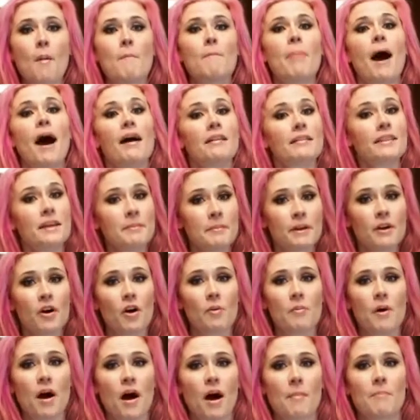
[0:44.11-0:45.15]
Pot limit
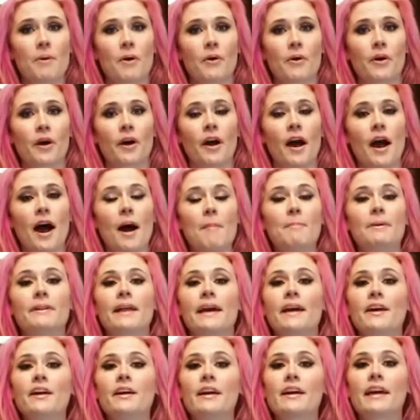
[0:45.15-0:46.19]
Omaha poker, a
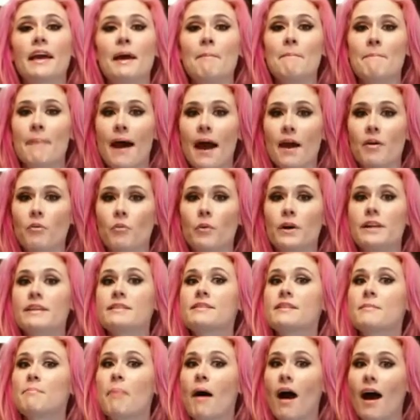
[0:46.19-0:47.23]
player can bet what is
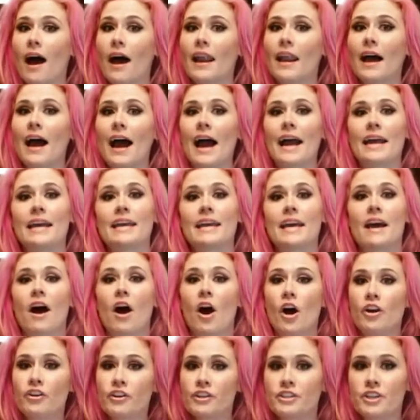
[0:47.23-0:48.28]
the pot, i.e.
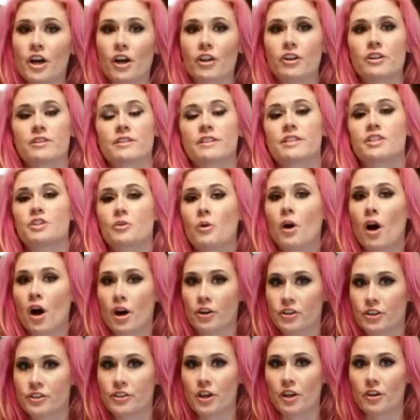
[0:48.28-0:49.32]
$100 into a
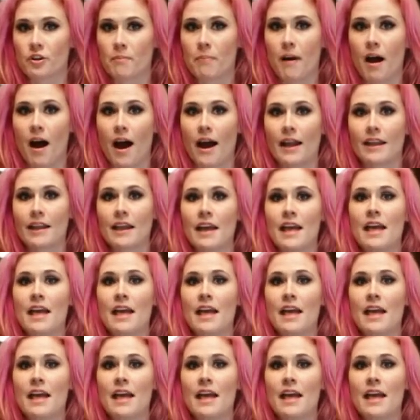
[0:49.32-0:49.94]
$100 pot.